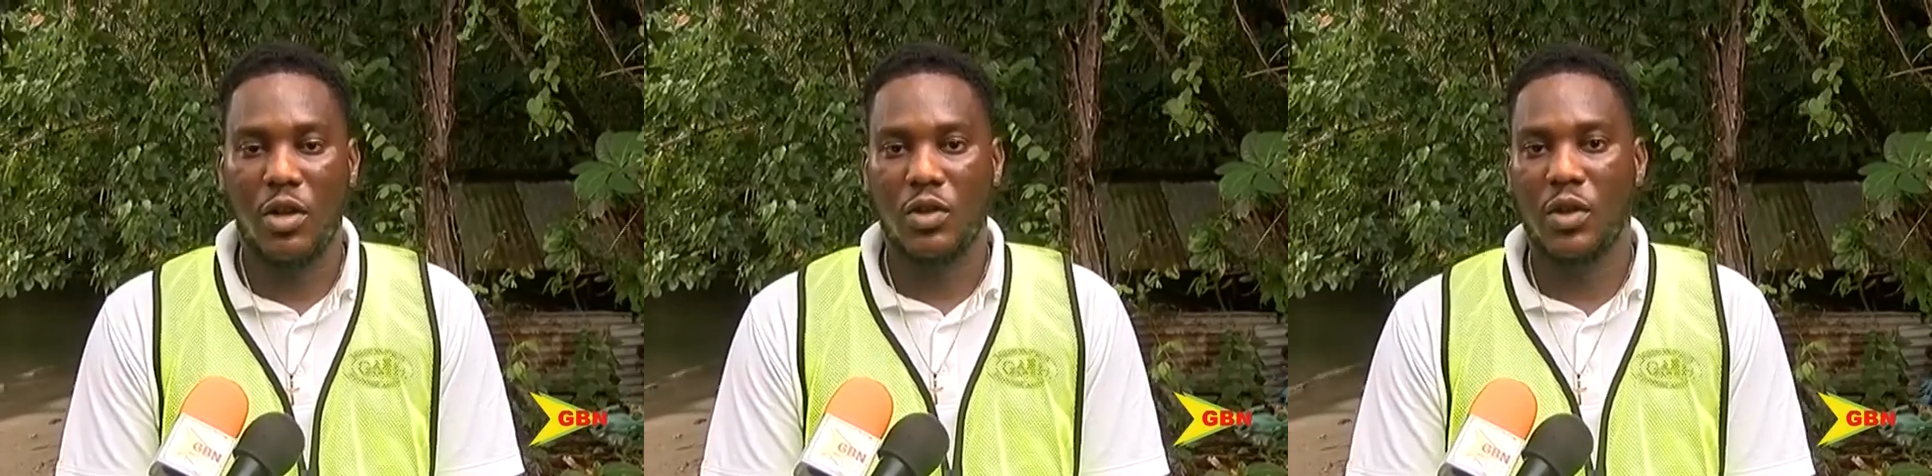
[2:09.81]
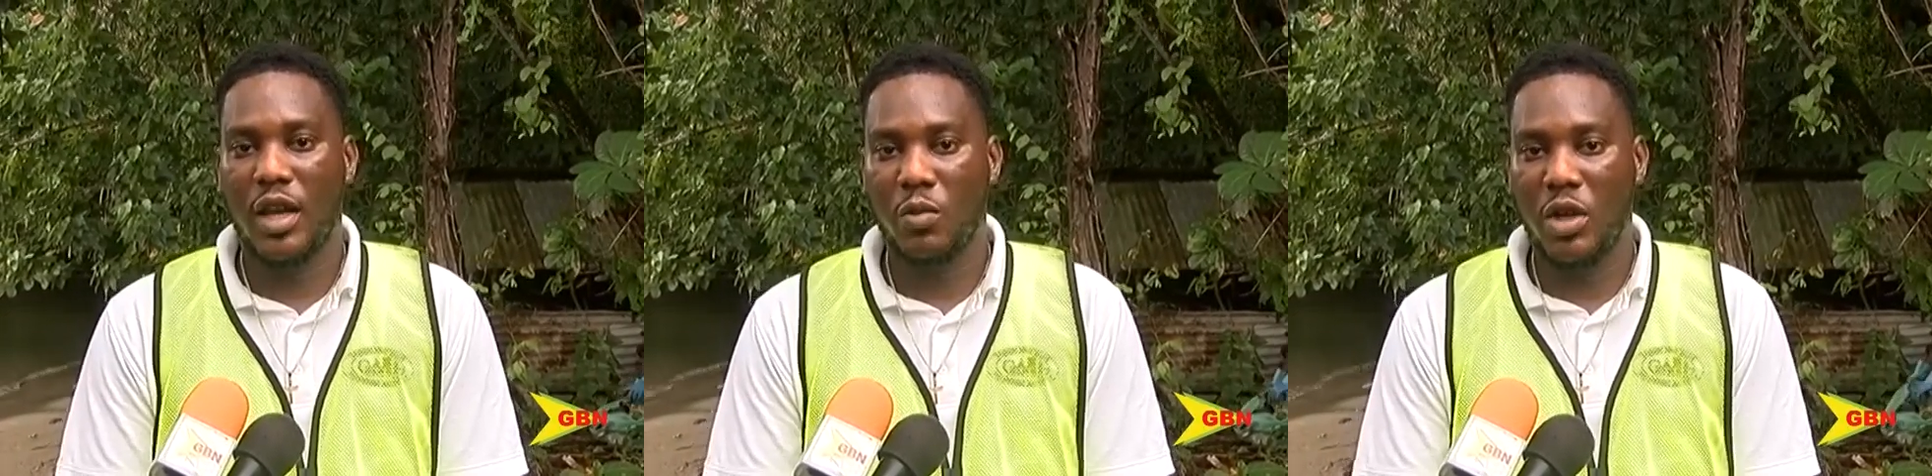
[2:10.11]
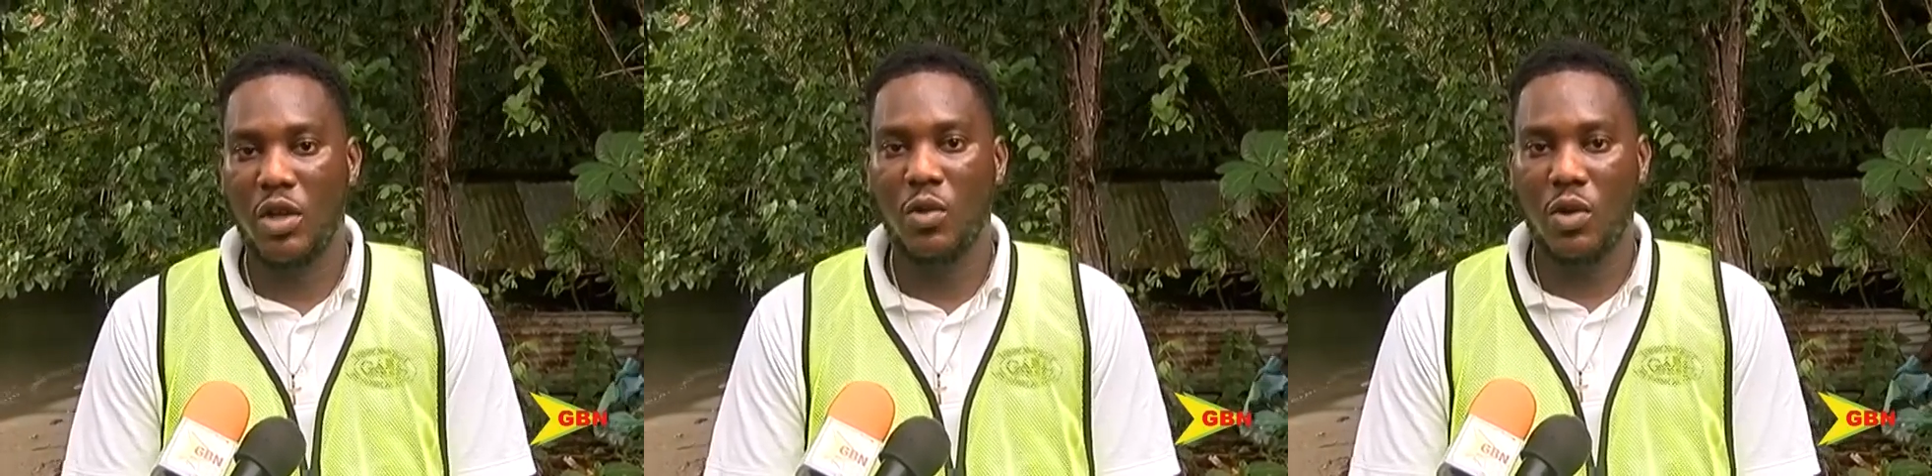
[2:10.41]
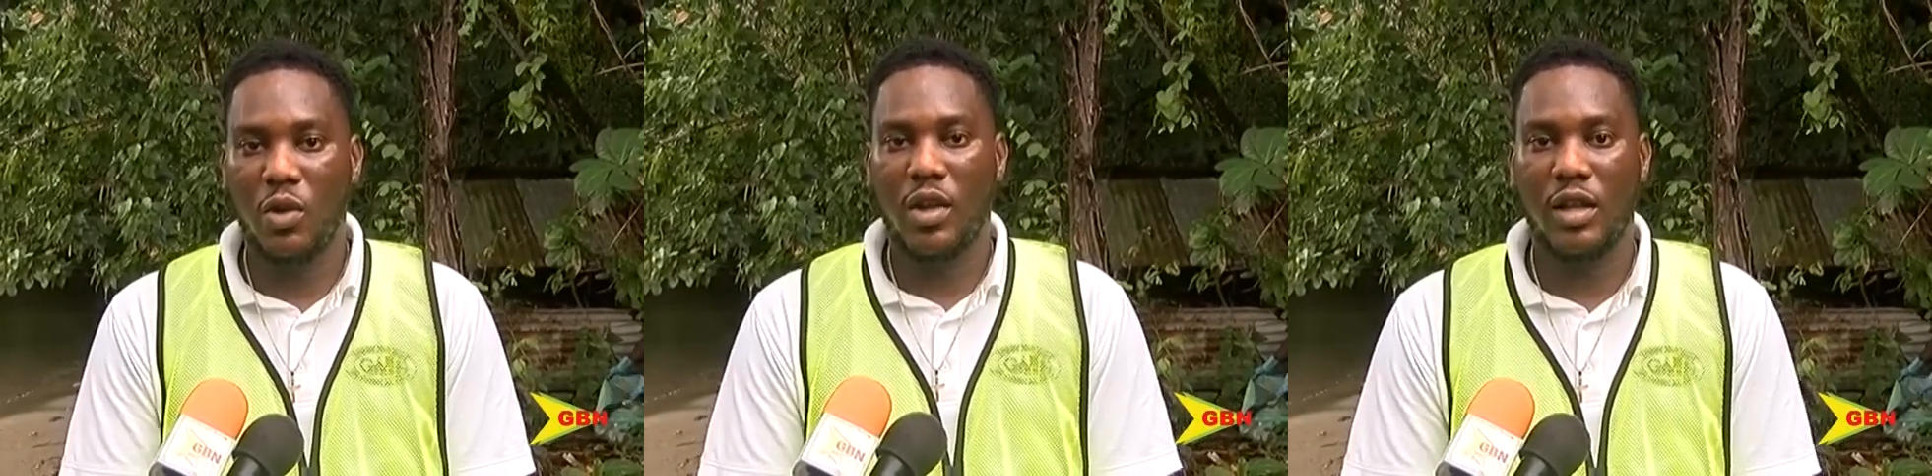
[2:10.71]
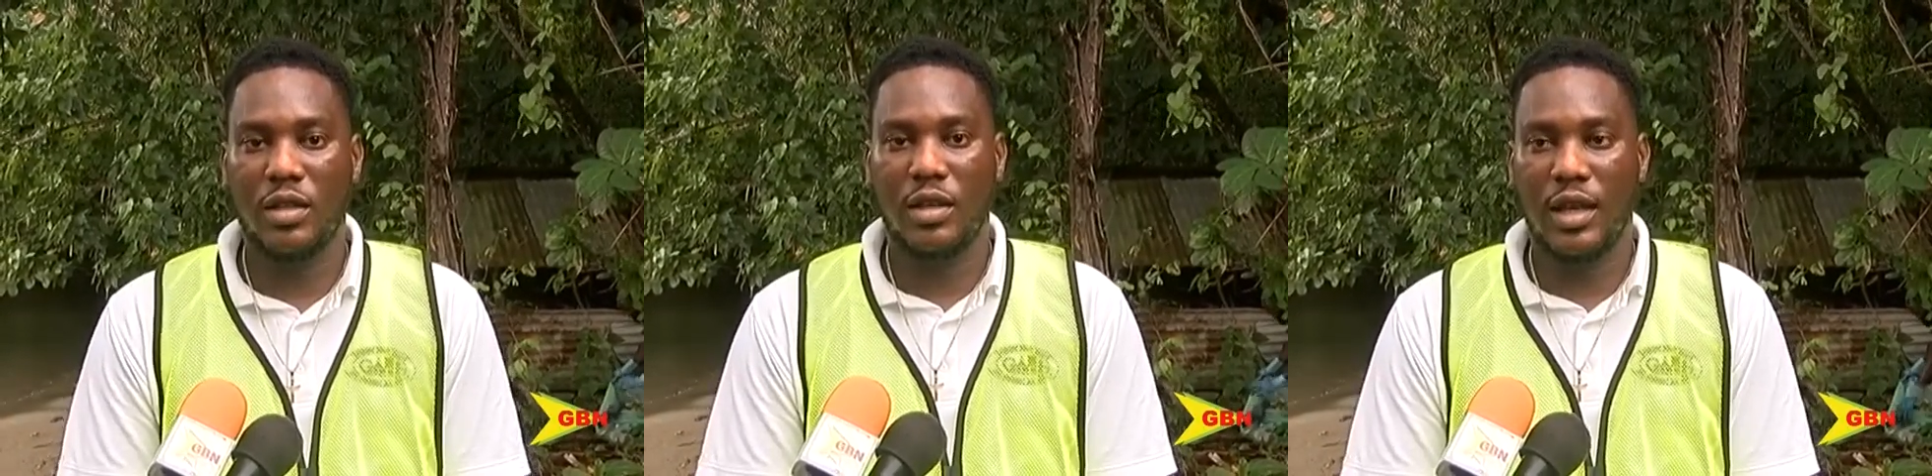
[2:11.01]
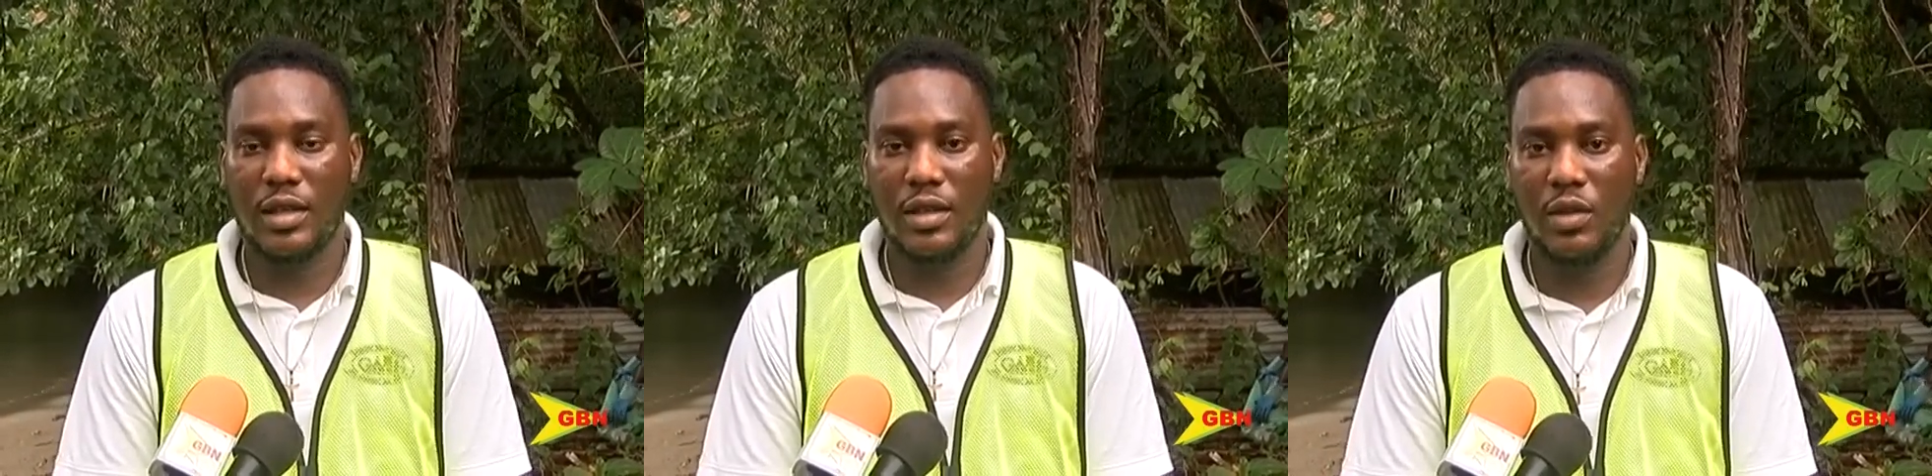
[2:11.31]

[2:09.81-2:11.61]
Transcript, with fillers: So that way you know that, yes,